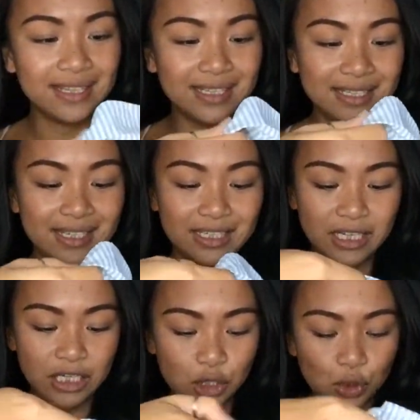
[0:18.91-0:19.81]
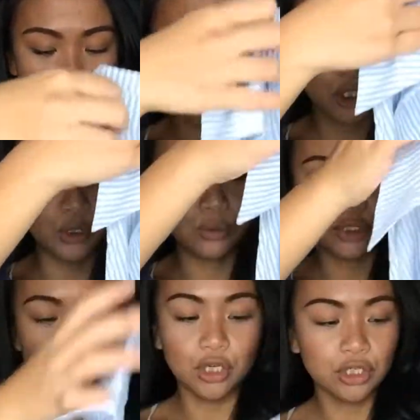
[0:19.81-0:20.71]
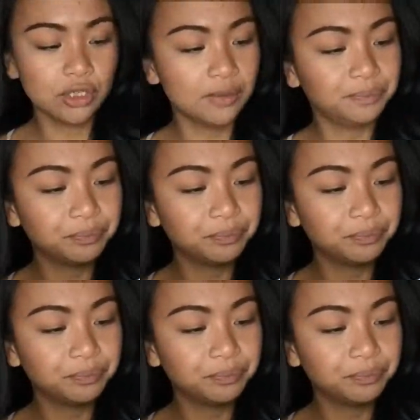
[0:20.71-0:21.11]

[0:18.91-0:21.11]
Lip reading: this is a super cute shirt.